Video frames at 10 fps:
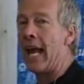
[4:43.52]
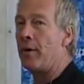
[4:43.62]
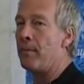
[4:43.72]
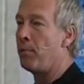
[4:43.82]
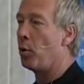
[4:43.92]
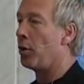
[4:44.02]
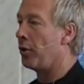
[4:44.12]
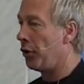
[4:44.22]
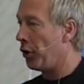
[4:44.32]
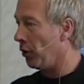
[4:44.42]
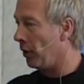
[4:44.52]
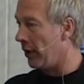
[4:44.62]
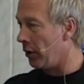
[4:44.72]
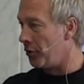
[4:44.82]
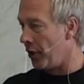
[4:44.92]
how important your
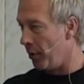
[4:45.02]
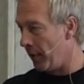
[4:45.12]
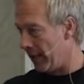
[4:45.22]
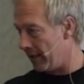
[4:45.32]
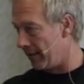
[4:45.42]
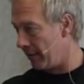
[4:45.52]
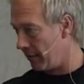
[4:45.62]
little toe is.